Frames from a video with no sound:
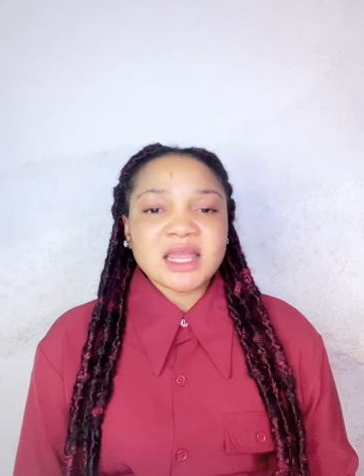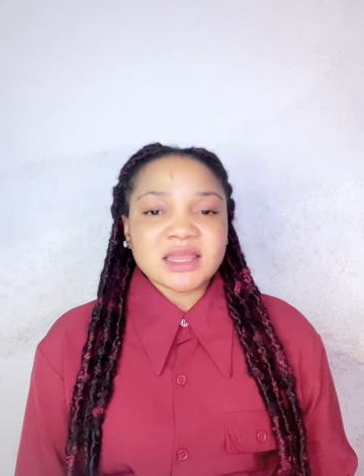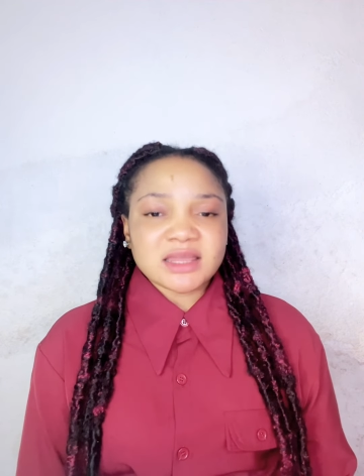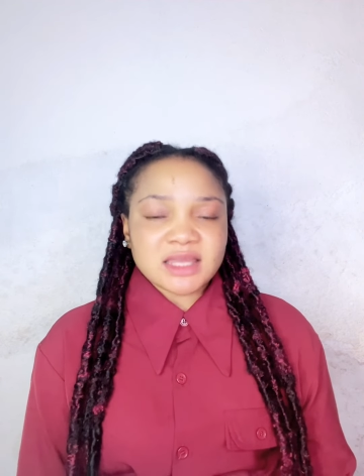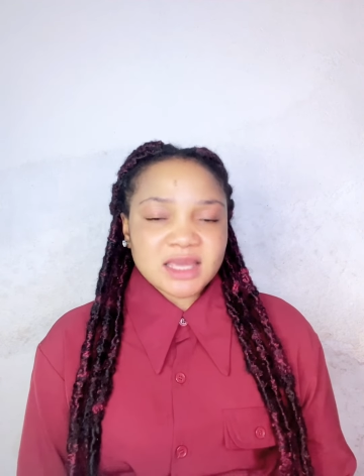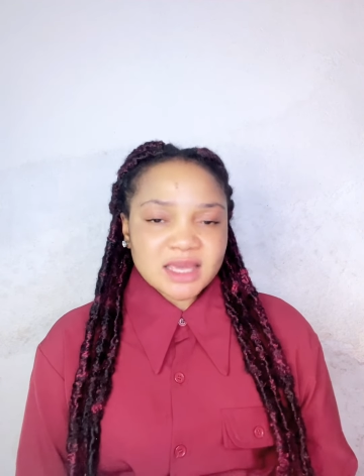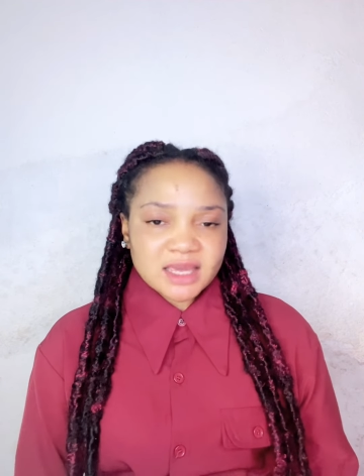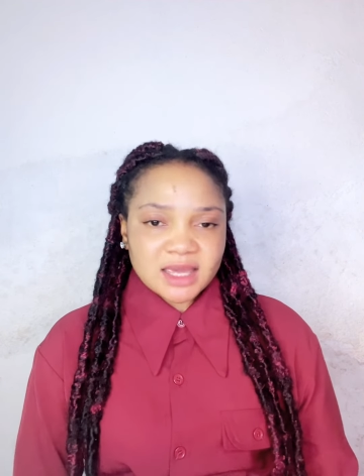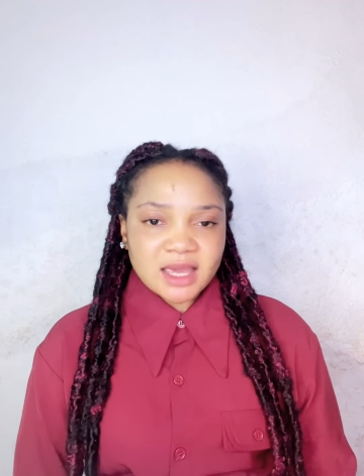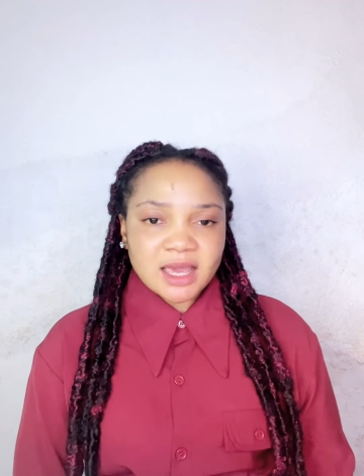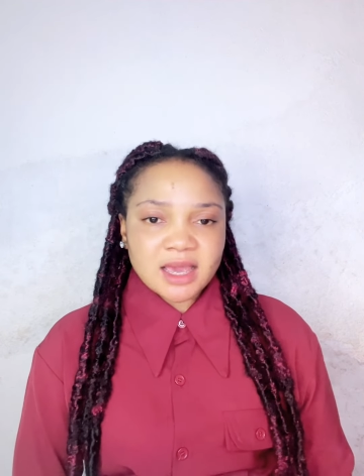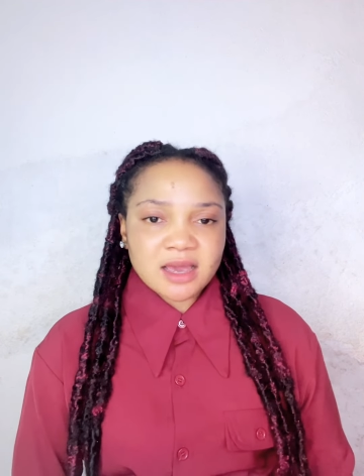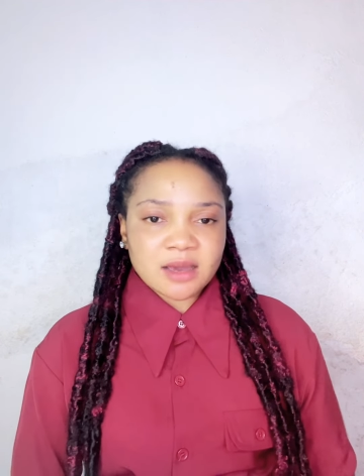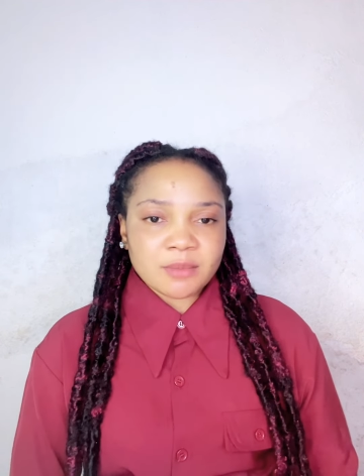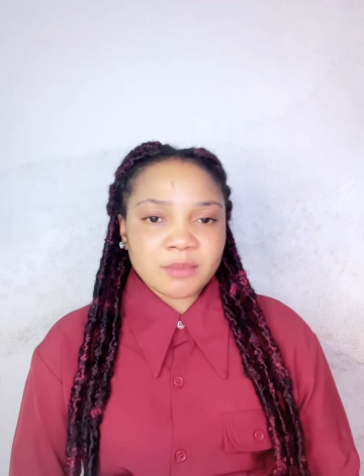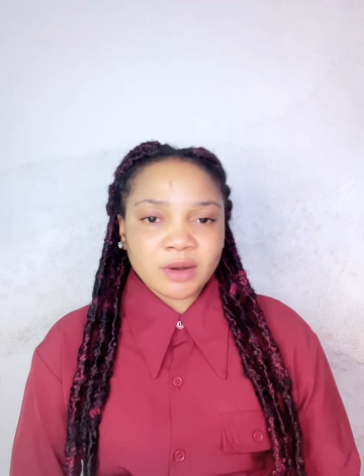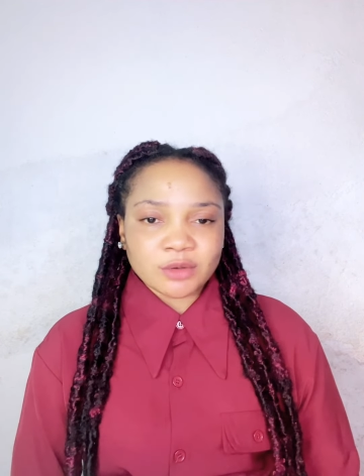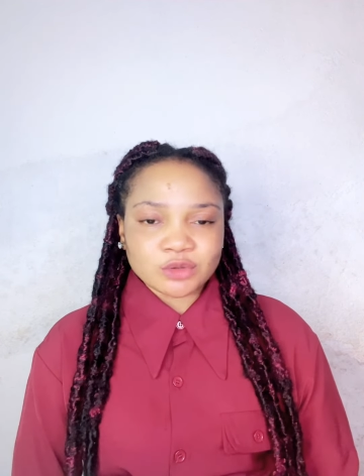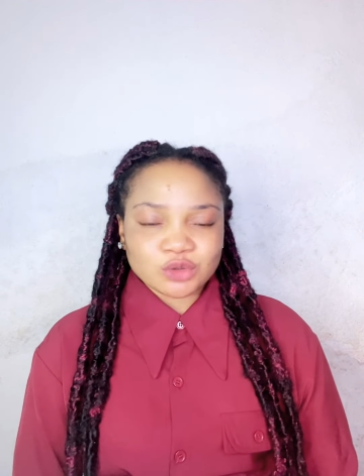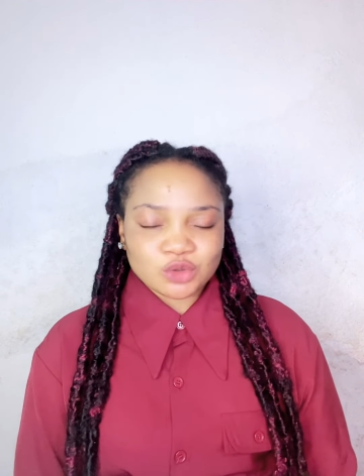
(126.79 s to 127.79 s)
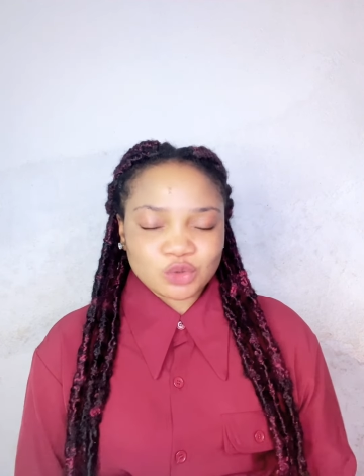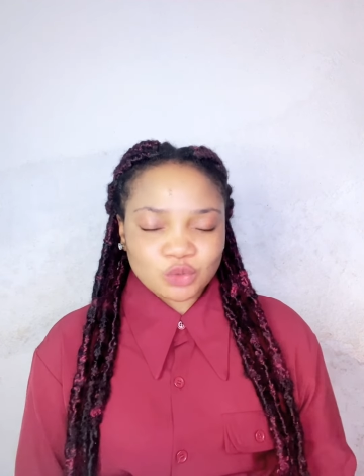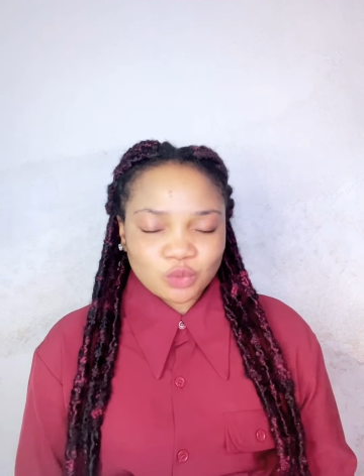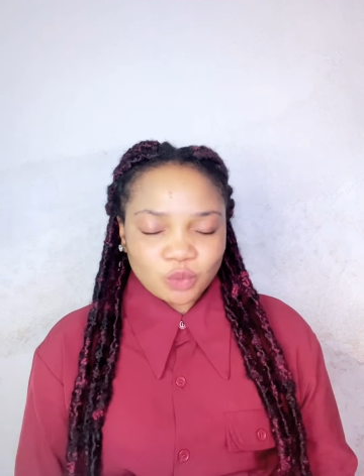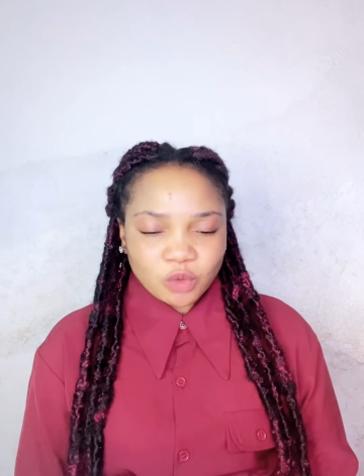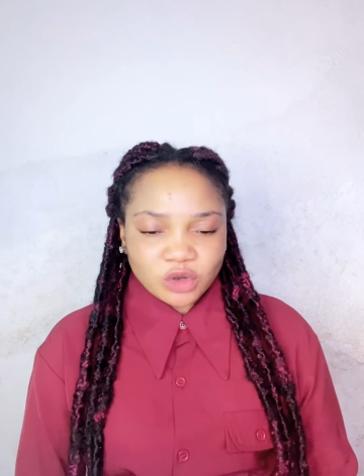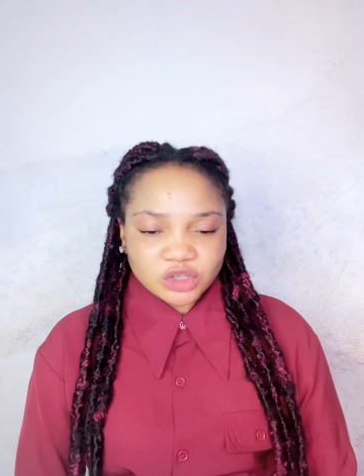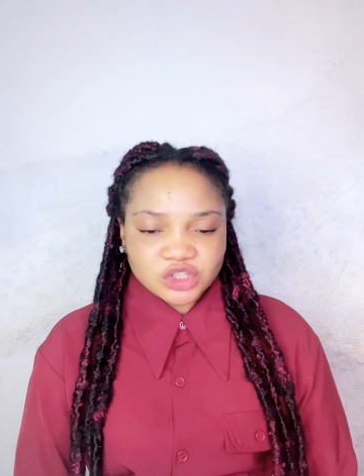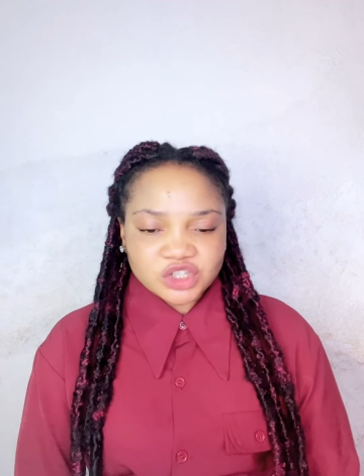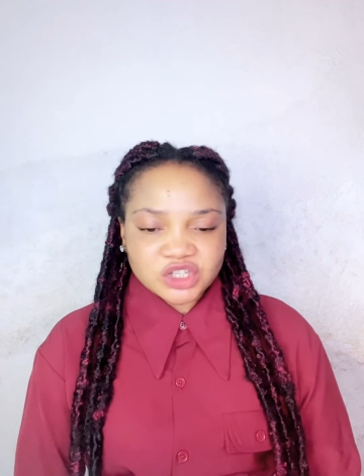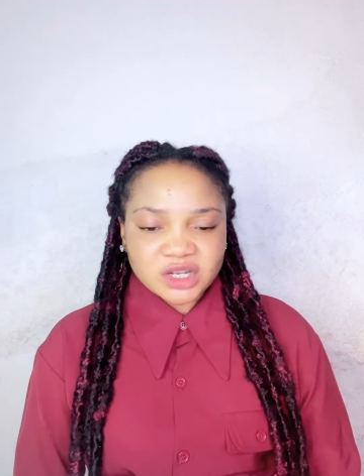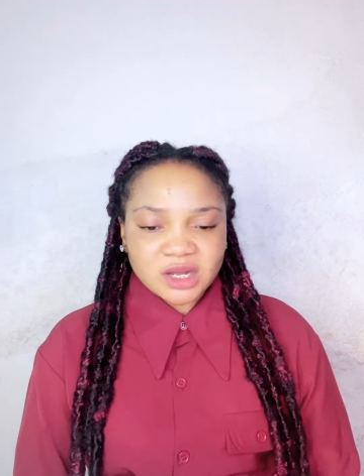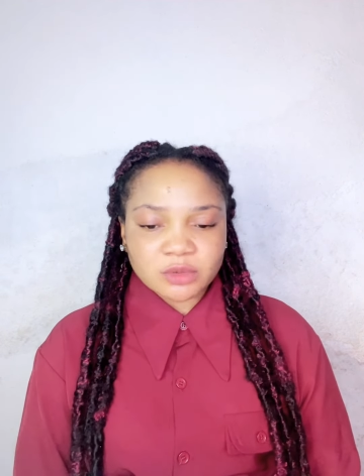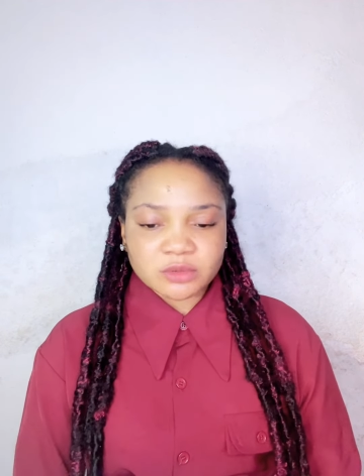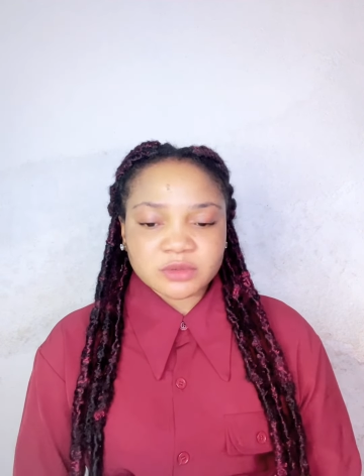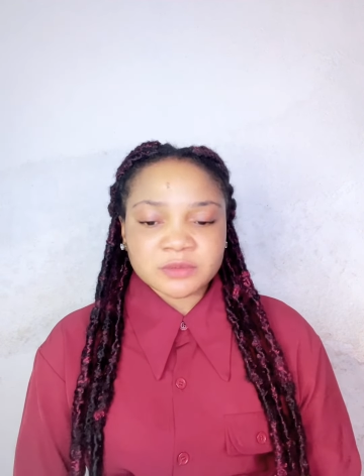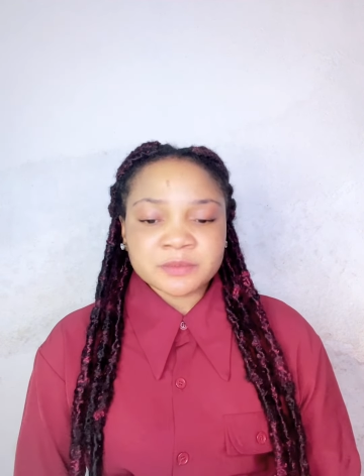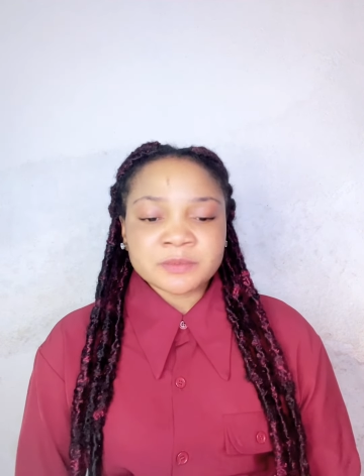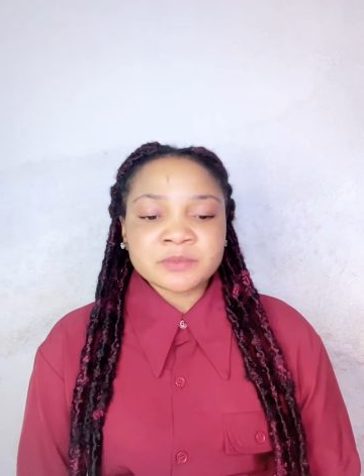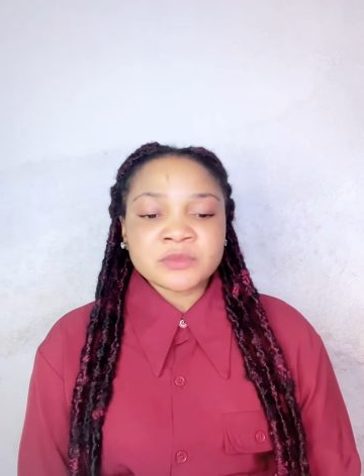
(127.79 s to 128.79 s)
they care about you. Watch out